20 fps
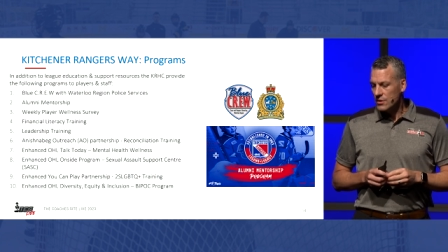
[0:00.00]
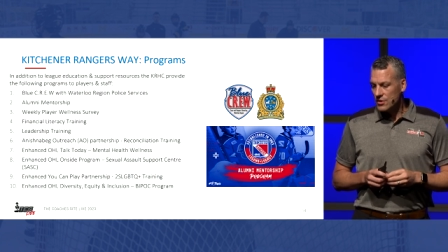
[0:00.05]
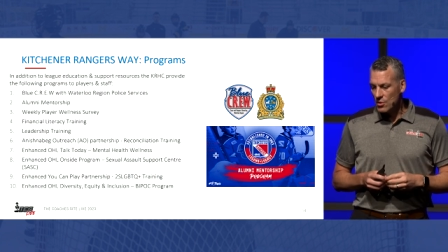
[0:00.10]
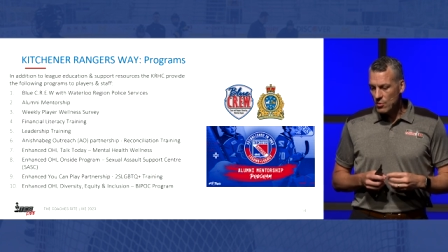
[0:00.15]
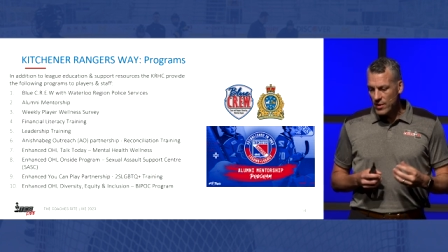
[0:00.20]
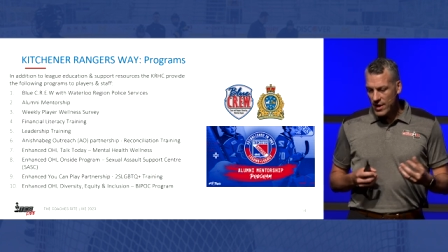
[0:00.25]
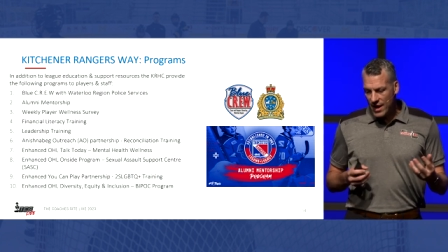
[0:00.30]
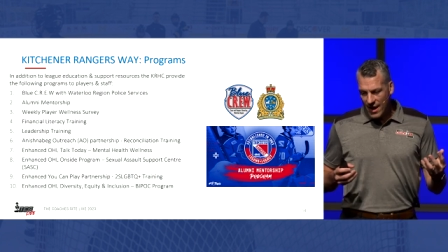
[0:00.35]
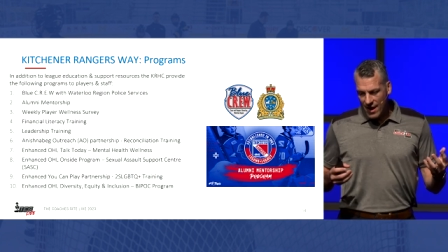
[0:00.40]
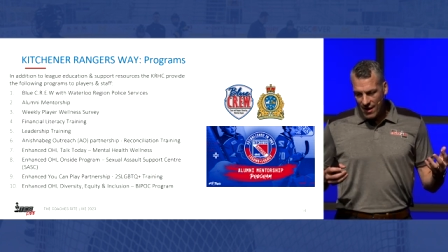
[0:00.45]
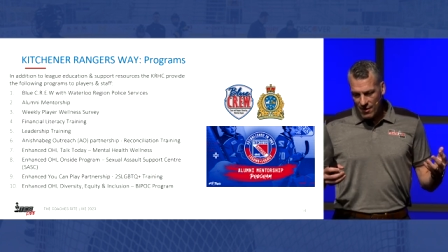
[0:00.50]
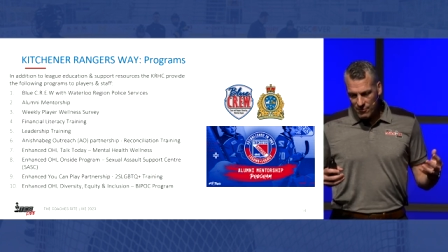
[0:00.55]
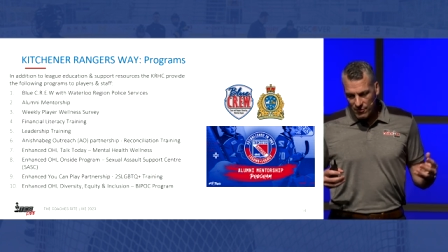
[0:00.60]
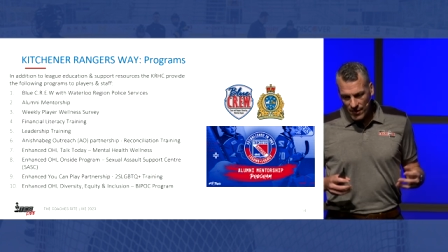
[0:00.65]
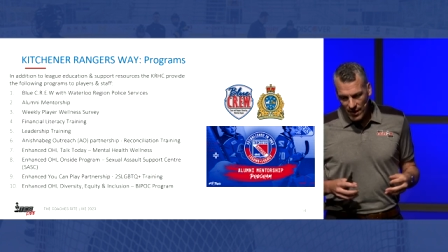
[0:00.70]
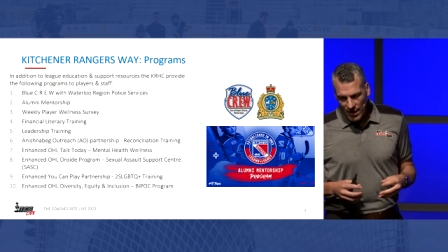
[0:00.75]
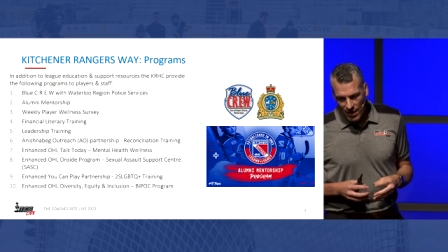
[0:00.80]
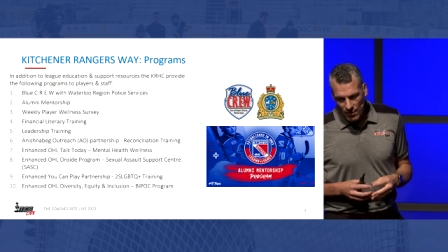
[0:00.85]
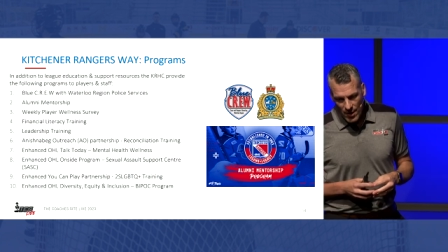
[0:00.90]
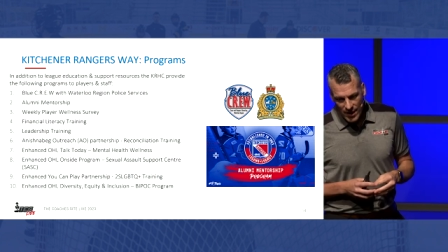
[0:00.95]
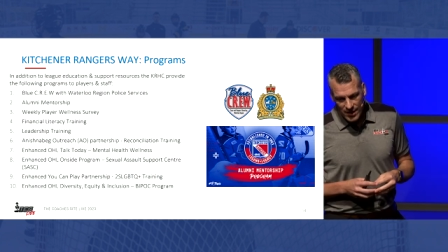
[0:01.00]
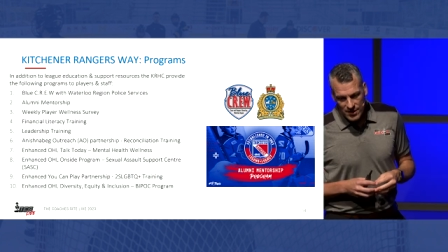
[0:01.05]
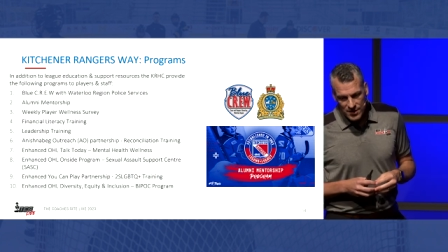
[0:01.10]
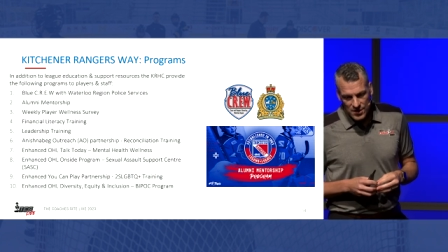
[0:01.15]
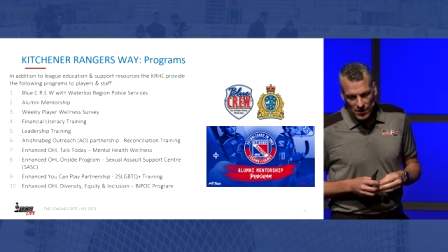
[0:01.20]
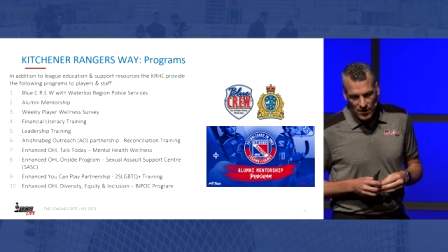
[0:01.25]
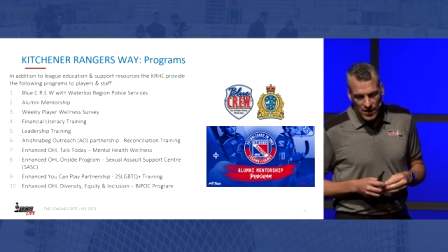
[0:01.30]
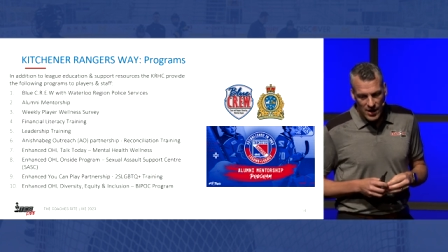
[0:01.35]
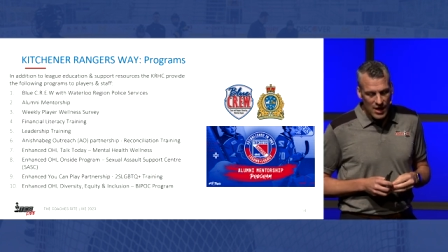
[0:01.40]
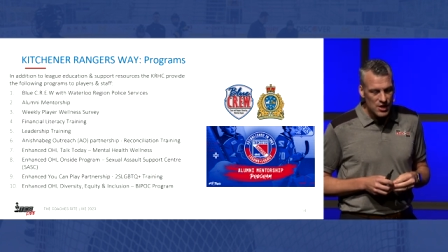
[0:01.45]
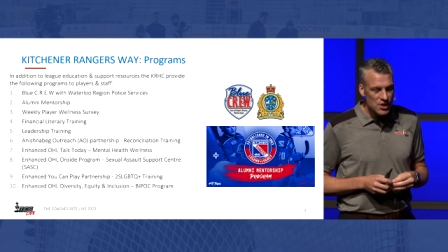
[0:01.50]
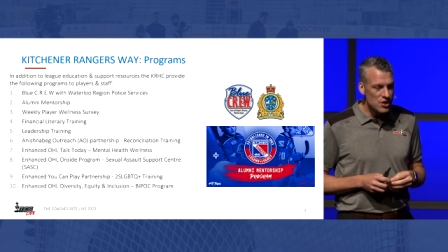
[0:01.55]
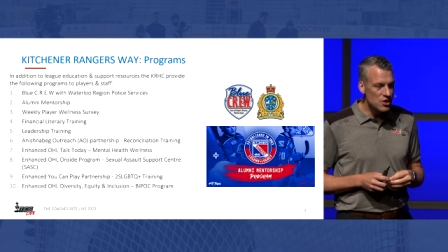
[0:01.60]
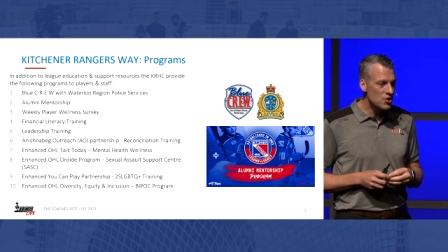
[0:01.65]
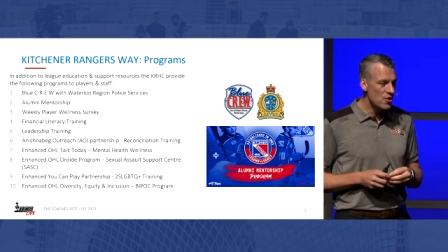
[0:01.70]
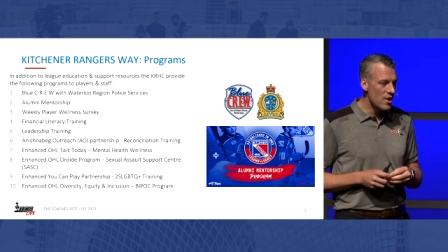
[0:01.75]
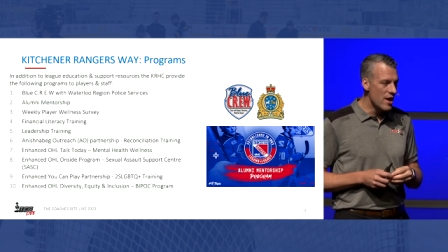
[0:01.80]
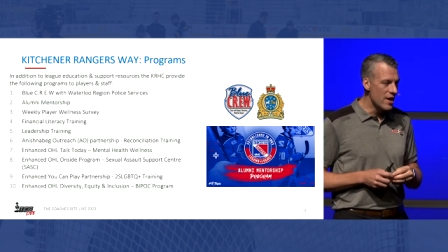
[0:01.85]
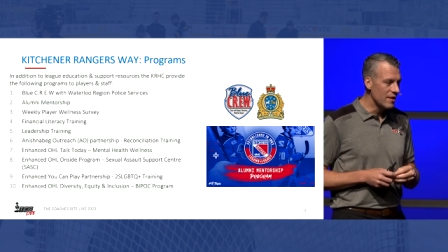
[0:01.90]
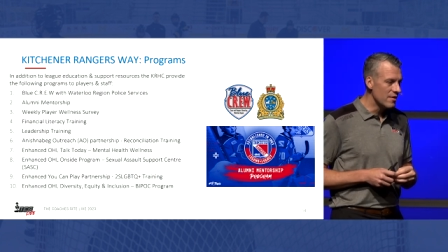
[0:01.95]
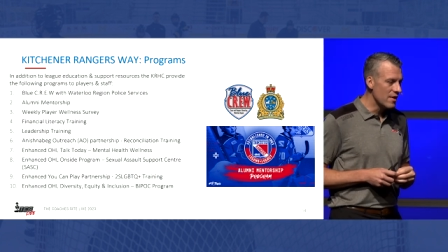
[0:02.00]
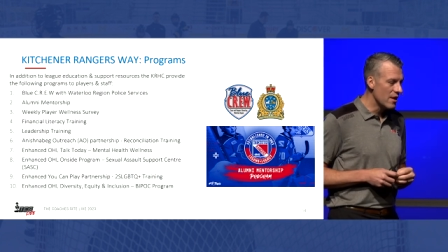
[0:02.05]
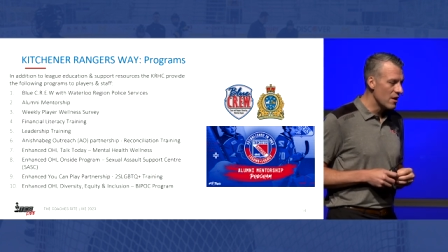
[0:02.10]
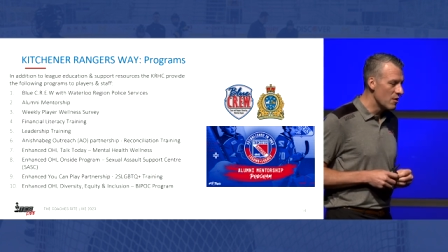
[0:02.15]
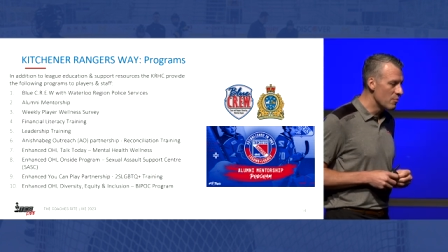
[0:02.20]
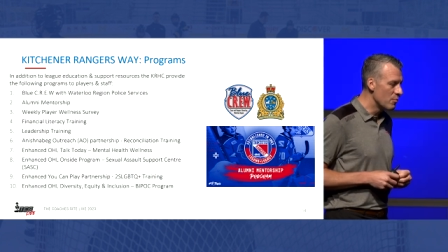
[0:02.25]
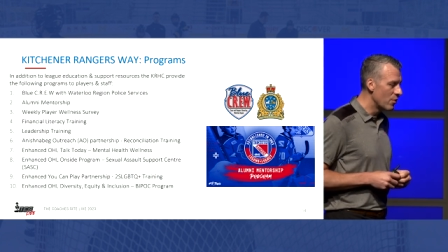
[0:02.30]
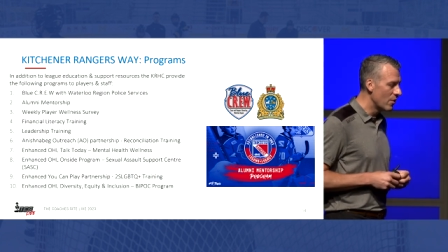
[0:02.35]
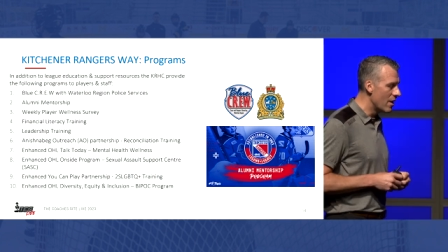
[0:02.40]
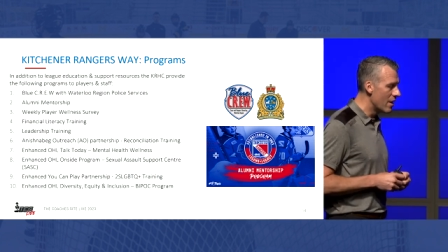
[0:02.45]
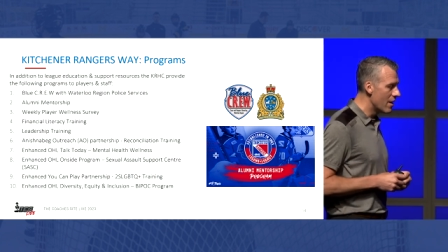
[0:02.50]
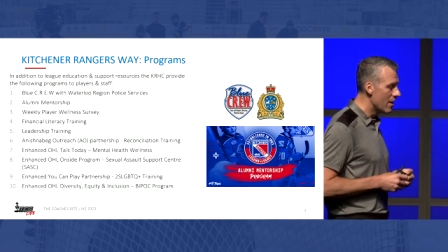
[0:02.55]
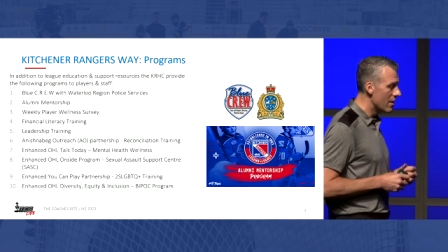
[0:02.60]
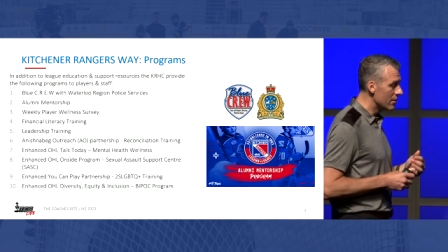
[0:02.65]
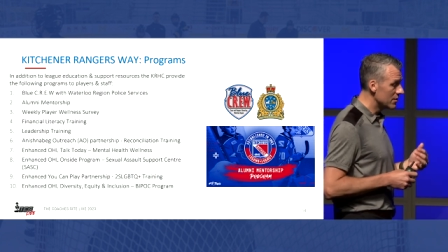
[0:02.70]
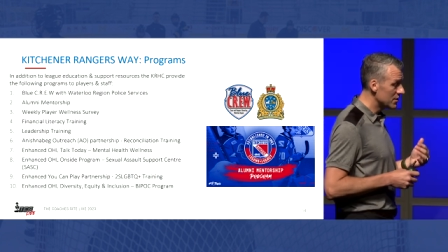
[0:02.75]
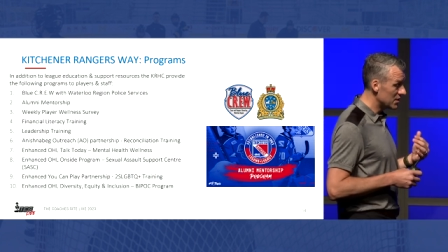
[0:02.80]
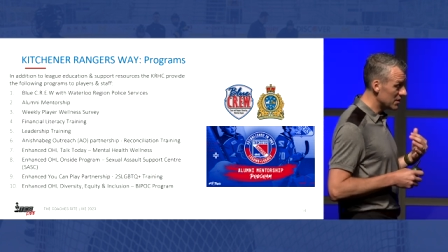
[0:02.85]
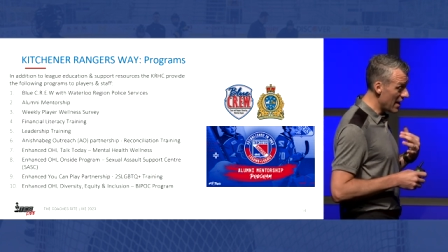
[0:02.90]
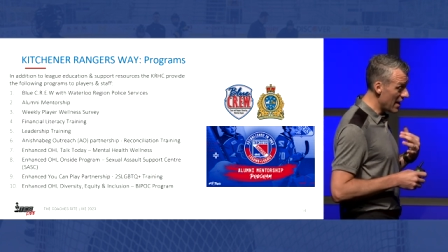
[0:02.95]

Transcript: So we have reconciliation training that our